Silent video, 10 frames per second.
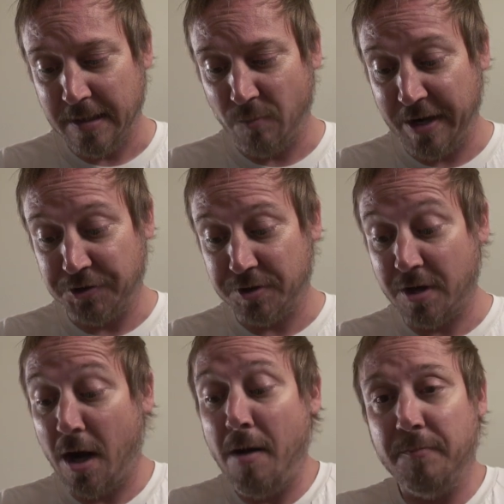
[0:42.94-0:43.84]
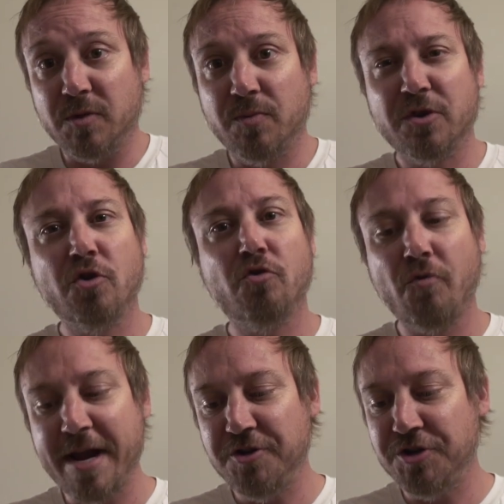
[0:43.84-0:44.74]
which comes with the
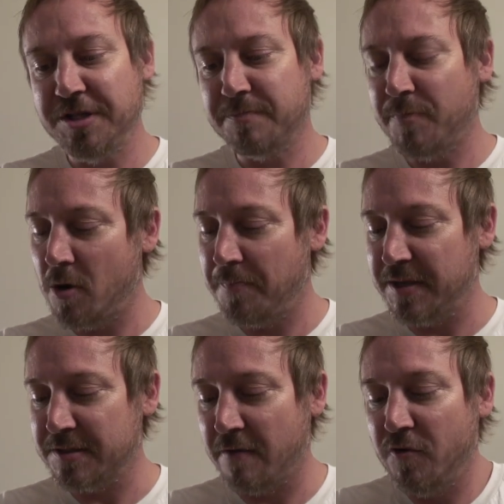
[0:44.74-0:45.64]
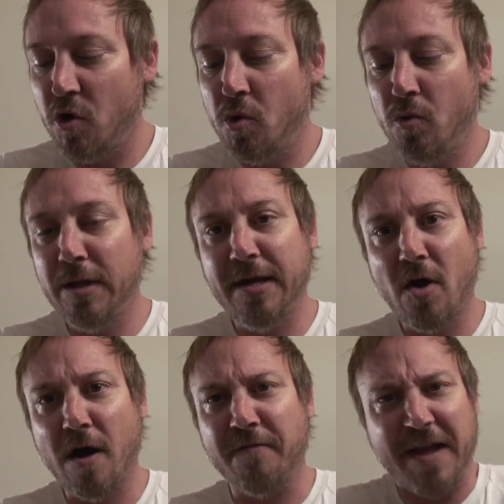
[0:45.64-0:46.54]
gracious purpose of cooling
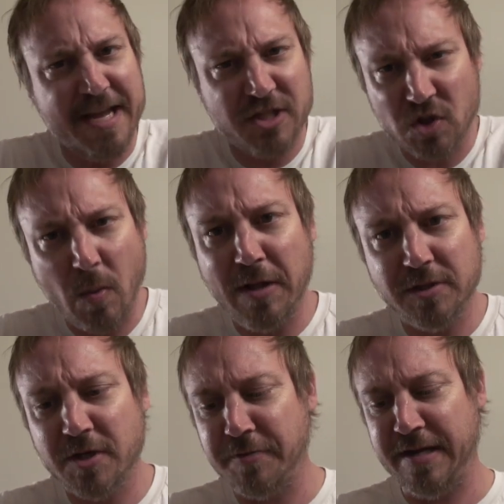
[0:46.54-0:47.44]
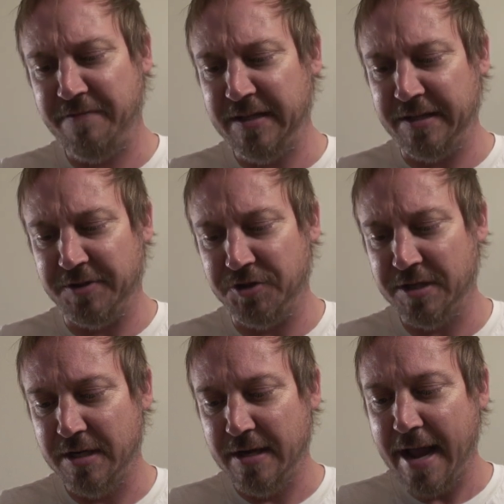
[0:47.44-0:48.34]
off a sweltering
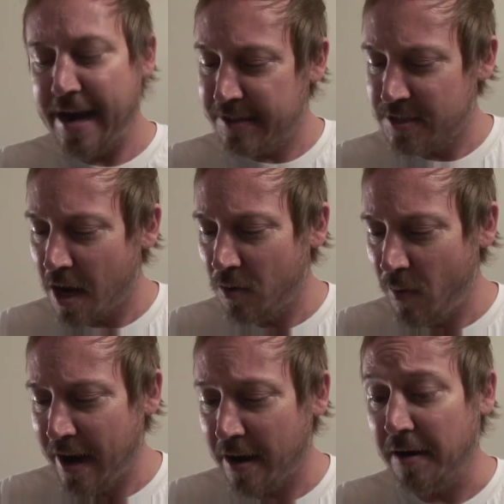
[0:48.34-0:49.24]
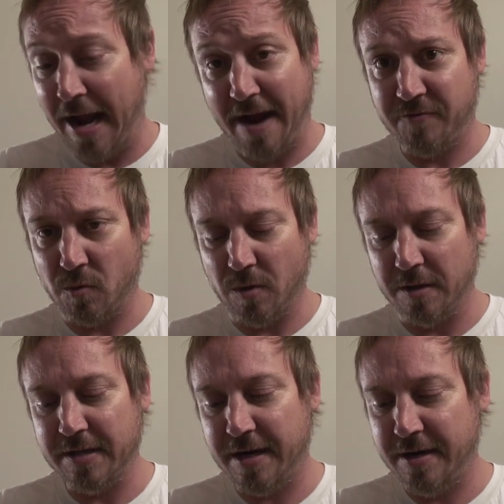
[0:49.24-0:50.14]
village, and is not aware
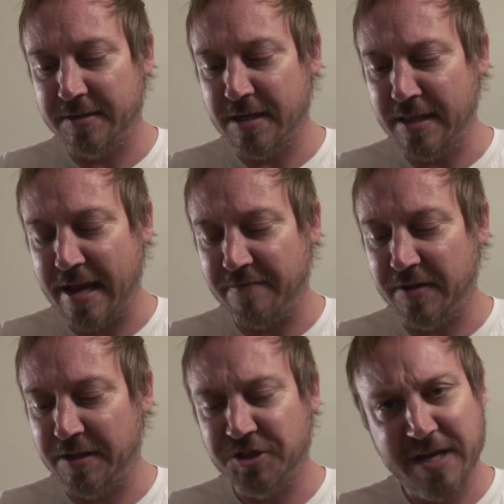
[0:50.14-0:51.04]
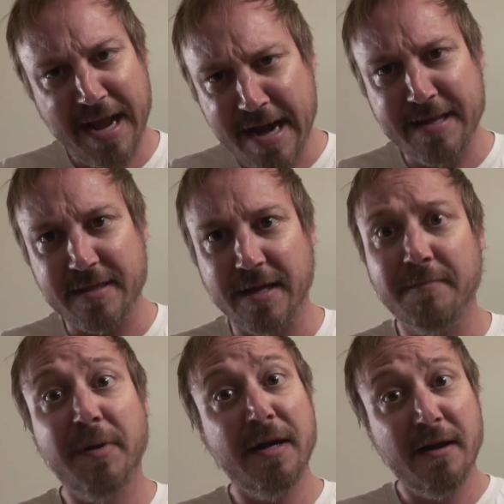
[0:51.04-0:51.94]
afterward that it has done that village
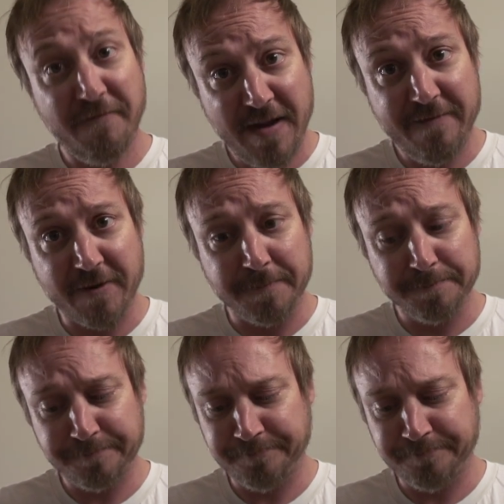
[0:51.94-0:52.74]
anything but a favor.